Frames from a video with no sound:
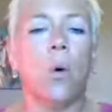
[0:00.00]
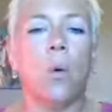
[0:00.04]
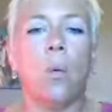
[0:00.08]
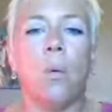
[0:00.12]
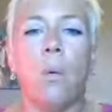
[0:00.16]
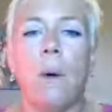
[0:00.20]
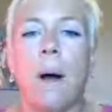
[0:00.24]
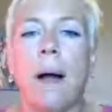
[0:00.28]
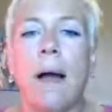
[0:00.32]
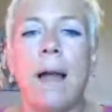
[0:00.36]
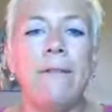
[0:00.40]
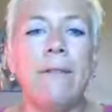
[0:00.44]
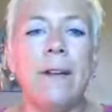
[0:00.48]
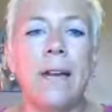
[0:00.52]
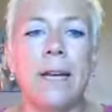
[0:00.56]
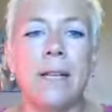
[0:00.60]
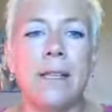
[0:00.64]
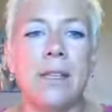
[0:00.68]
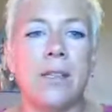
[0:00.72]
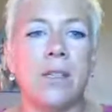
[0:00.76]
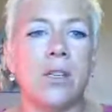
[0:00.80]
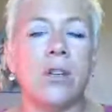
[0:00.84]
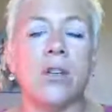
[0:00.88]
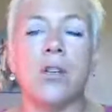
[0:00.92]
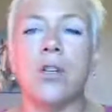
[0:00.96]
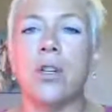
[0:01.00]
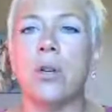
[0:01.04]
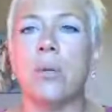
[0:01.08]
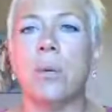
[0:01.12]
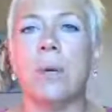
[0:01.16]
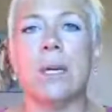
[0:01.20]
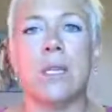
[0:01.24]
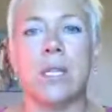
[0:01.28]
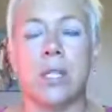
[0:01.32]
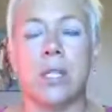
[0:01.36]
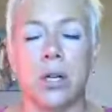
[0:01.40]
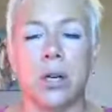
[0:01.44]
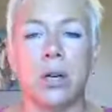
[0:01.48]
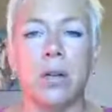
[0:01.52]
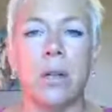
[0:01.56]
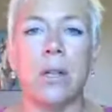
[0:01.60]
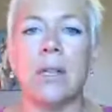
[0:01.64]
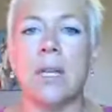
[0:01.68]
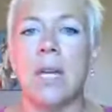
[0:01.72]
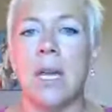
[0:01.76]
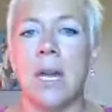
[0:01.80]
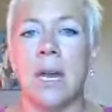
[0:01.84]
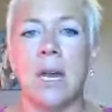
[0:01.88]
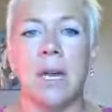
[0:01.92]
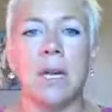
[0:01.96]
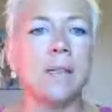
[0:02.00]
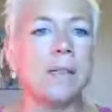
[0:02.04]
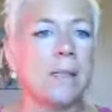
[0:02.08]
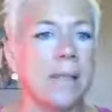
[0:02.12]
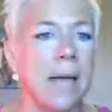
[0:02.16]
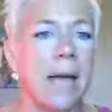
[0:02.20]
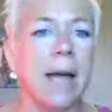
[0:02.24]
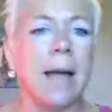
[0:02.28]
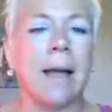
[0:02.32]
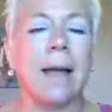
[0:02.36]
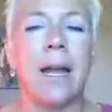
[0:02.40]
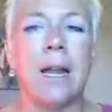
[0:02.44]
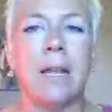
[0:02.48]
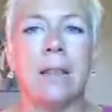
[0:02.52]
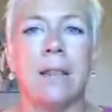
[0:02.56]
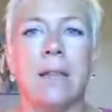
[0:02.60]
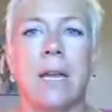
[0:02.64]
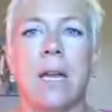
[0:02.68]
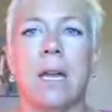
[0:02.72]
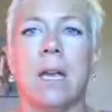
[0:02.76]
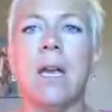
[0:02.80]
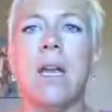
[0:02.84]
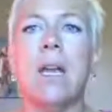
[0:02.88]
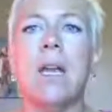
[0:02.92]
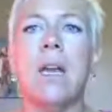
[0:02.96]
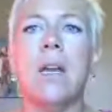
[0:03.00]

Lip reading: why vets are doing certain things, that kind of thing.